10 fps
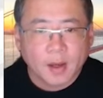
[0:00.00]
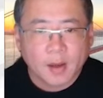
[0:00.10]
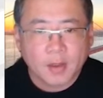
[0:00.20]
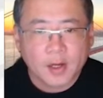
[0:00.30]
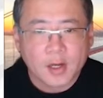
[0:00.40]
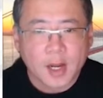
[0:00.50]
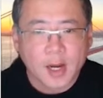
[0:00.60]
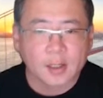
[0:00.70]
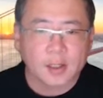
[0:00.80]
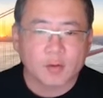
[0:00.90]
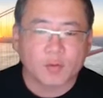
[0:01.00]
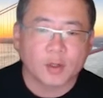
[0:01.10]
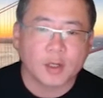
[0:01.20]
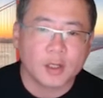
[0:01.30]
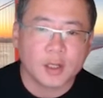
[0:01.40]
In the
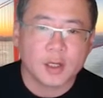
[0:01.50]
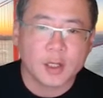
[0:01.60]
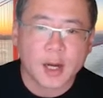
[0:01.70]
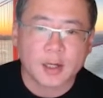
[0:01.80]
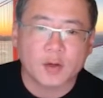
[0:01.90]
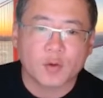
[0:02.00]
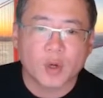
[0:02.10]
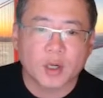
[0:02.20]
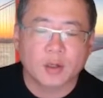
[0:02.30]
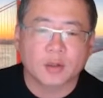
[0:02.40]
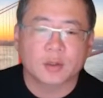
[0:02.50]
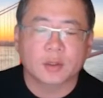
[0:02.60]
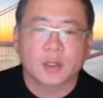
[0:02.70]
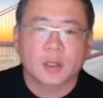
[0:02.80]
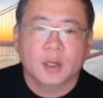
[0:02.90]
interactive workload,
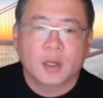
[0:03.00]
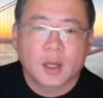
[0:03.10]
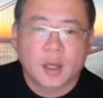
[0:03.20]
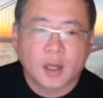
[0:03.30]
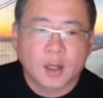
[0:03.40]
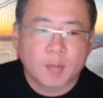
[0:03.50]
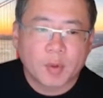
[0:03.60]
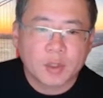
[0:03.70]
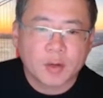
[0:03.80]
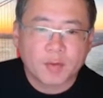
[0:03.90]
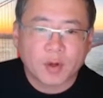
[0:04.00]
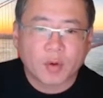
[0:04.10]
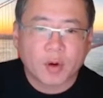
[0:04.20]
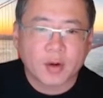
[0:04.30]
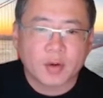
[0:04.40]
most of the
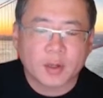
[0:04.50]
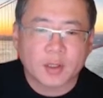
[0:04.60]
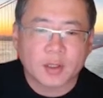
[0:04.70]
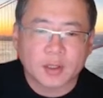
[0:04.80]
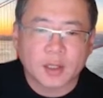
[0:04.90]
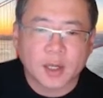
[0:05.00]
queries